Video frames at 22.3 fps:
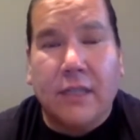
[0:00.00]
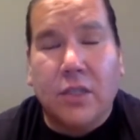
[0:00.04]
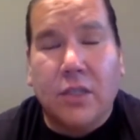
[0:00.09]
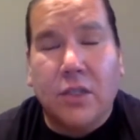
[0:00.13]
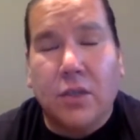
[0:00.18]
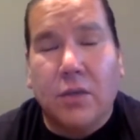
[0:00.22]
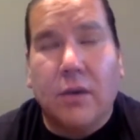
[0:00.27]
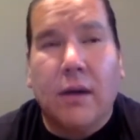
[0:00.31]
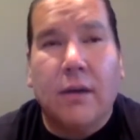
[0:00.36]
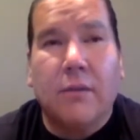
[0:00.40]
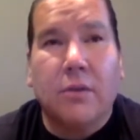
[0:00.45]

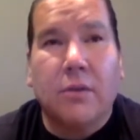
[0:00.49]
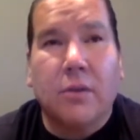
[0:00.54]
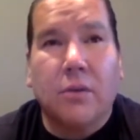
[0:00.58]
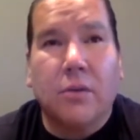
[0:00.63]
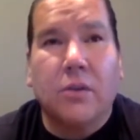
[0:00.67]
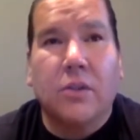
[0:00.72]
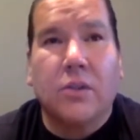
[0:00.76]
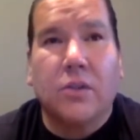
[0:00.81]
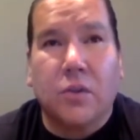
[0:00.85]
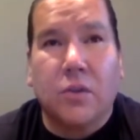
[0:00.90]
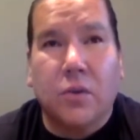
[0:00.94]
So I would go
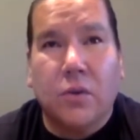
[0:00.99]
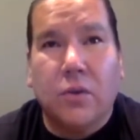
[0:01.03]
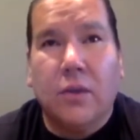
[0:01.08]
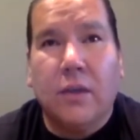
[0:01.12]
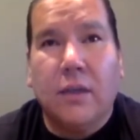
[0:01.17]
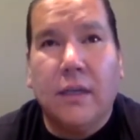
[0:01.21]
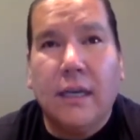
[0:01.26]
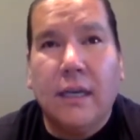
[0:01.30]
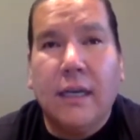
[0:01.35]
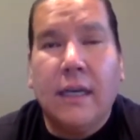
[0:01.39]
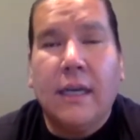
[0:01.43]
to
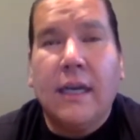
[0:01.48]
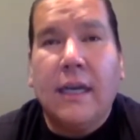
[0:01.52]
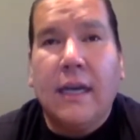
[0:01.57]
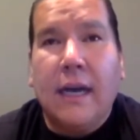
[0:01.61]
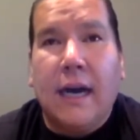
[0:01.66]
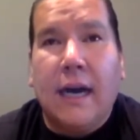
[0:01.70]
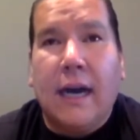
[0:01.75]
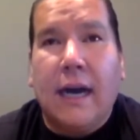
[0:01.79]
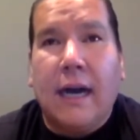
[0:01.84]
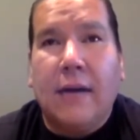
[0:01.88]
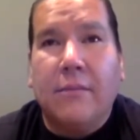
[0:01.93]
school
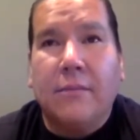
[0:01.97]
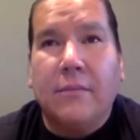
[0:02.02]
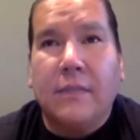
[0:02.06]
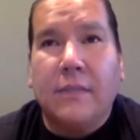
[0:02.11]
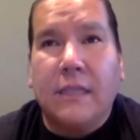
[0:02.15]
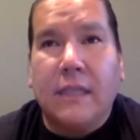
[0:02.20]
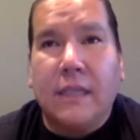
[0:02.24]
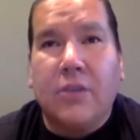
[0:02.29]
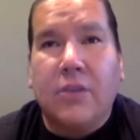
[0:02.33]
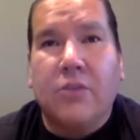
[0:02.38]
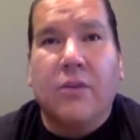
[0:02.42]

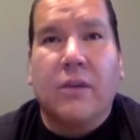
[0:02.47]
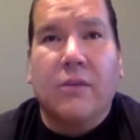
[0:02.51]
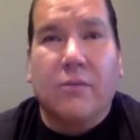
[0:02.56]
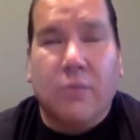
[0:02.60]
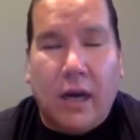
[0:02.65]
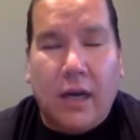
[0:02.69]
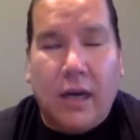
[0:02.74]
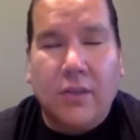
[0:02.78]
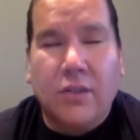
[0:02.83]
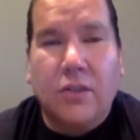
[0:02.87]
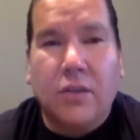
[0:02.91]
either in
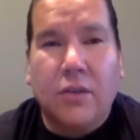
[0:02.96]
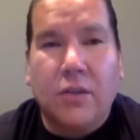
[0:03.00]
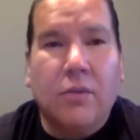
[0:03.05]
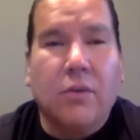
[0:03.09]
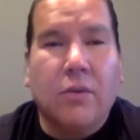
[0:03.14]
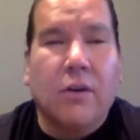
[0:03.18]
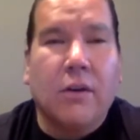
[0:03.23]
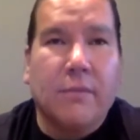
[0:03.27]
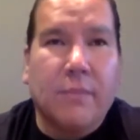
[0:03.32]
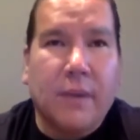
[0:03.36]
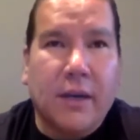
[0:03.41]
Rosso
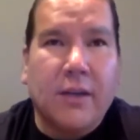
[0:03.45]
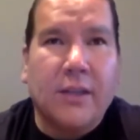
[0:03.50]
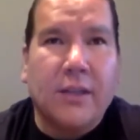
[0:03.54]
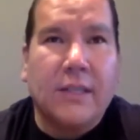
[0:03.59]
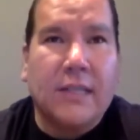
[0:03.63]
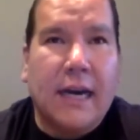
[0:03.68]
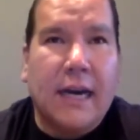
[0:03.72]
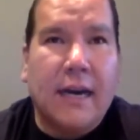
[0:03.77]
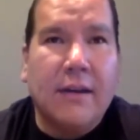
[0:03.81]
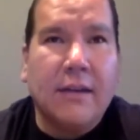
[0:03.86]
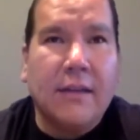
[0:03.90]
or in Parry
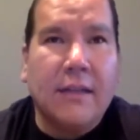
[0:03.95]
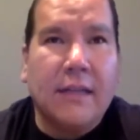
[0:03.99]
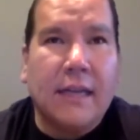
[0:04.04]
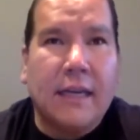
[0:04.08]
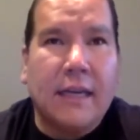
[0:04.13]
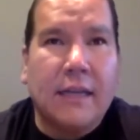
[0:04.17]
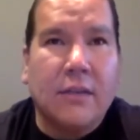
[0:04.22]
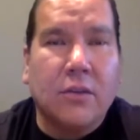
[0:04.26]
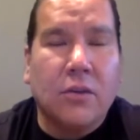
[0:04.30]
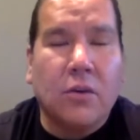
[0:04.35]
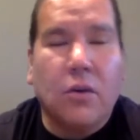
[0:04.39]
Sound, and
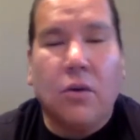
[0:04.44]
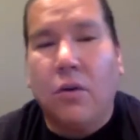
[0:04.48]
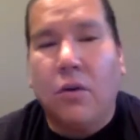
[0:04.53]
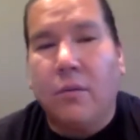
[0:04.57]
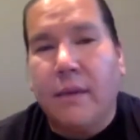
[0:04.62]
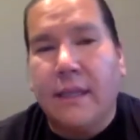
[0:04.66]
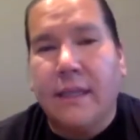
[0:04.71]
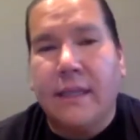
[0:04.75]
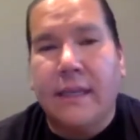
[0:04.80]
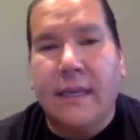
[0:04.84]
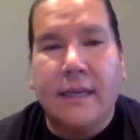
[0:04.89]
then go
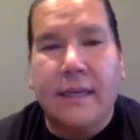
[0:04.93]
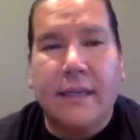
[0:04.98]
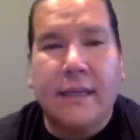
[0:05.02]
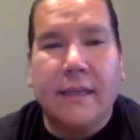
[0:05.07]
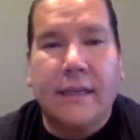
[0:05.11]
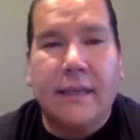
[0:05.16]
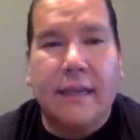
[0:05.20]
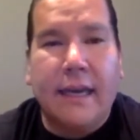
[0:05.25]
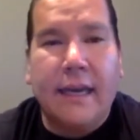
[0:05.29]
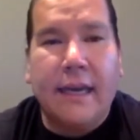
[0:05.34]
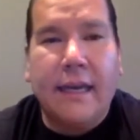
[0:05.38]
home at the end of the
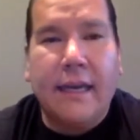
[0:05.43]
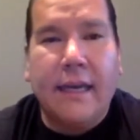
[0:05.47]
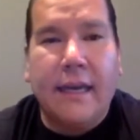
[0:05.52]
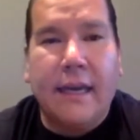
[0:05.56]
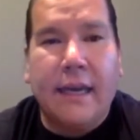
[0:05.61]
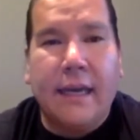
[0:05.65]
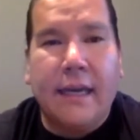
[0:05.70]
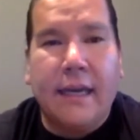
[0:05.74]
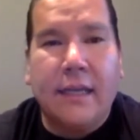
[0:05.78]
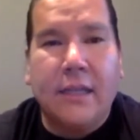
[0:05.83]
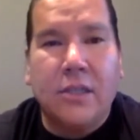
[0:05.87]
day
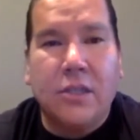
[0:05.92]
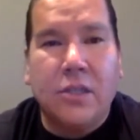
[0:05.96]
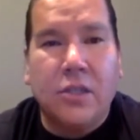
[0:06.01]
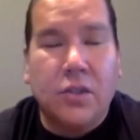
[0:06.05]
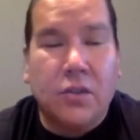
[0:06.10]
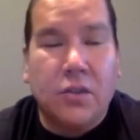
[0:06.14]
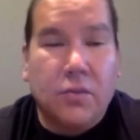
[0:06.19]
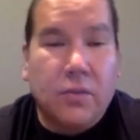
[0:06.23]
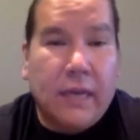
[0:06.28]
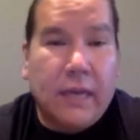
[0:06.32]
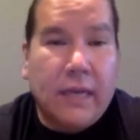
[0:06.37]
and
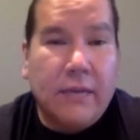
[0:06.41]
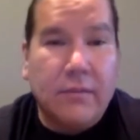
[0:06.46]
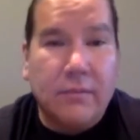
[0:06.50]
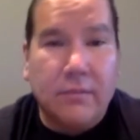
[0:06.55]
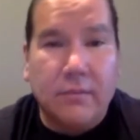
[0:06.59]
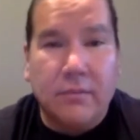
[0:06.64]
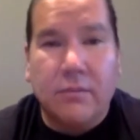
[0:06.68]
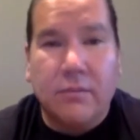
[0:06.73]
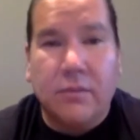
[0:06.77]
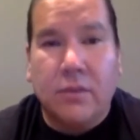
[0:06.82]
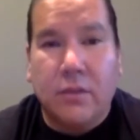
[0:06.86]
just write
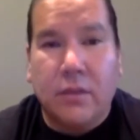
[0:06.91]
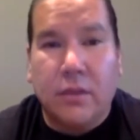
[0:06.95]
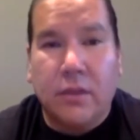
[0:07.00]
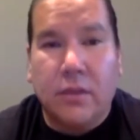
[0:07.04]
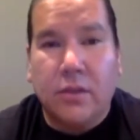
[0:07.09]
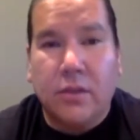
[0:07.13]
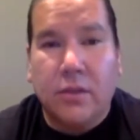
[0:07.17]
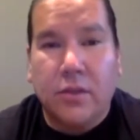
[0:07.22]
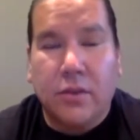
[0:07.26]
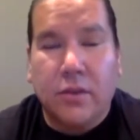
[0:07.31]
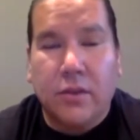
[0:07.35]

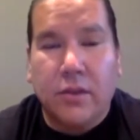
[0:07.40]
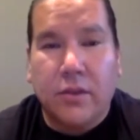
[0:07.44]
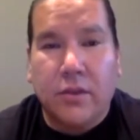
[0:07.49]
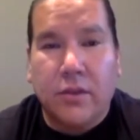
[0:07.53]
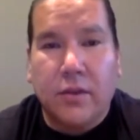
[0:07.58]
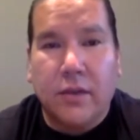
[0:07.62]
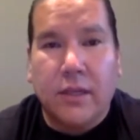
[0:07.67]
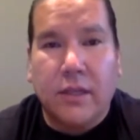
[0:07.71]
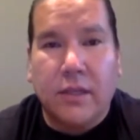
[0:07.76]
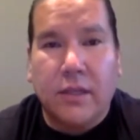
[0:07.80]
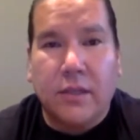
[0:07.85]
little short
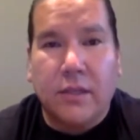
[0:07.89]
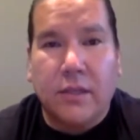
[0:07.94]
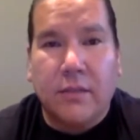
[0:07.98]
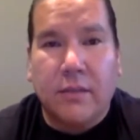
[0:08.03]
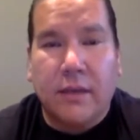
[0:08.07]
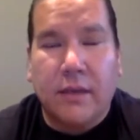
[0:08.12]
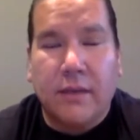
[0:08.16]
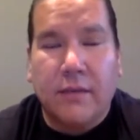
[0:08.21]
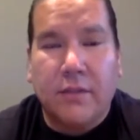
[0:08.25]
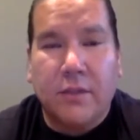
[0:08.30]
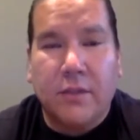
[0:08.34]
stories in
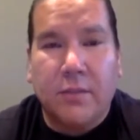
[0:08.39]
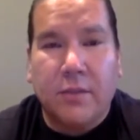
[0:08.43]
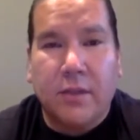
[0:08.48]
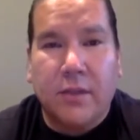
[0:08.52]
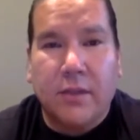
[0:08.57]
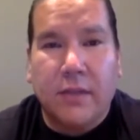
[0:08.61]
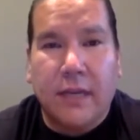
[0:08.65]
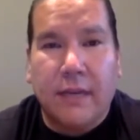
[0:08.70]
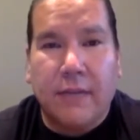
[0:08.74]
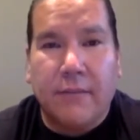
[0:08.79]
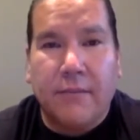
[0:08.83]
my spare
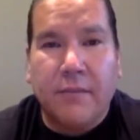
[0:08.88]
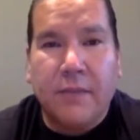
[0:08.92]
time,